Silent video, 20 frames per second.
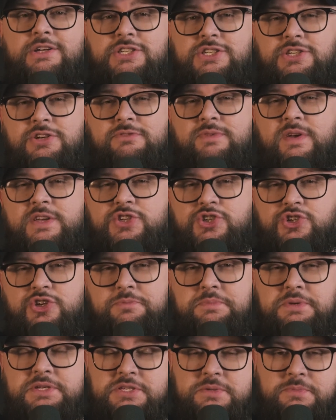surveys
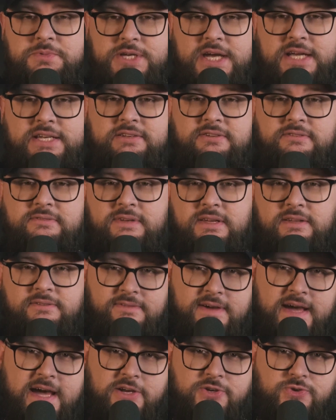should be subjective and
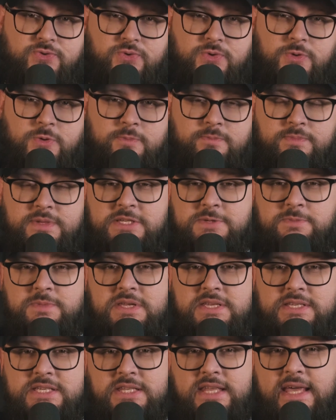factual. This
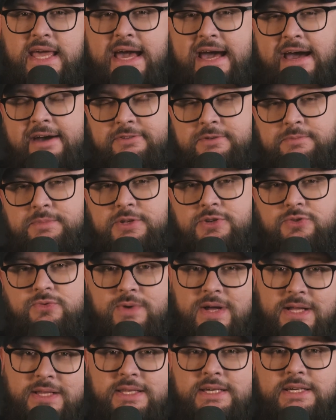means that they have to be
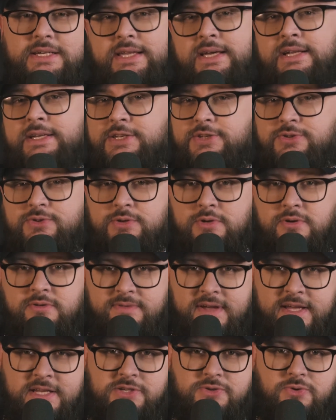directly connected to your
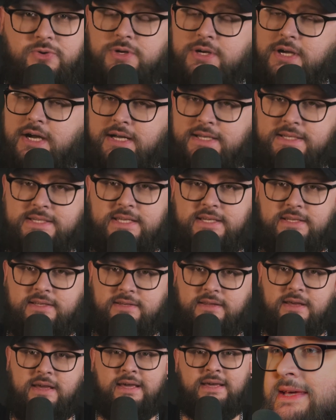event or content.
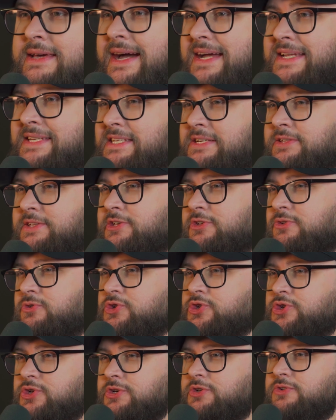Ideally, you
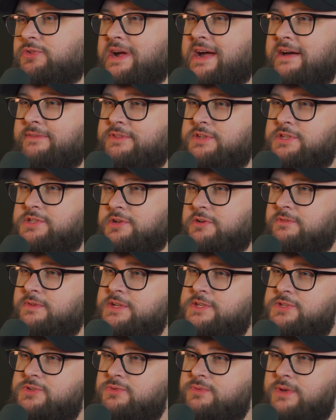should craft these
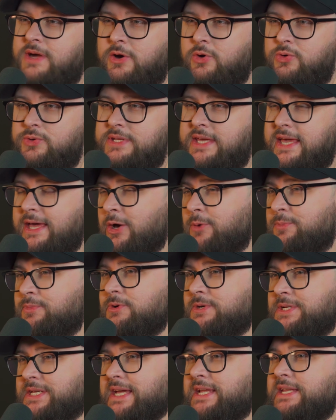surveys to not only help
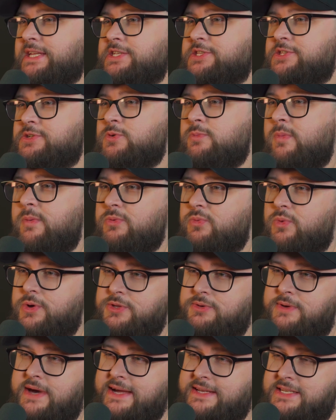your attendees to remember what
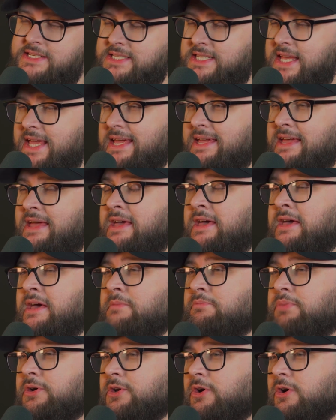you had to say,
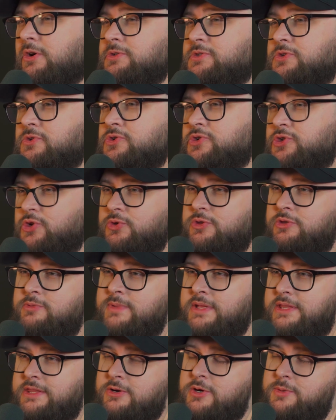but also show them
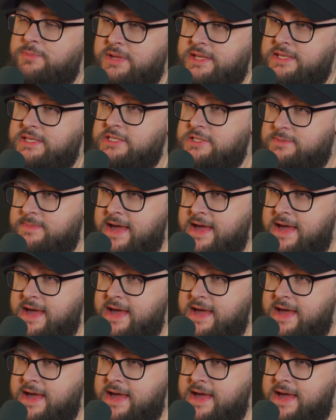that their opinions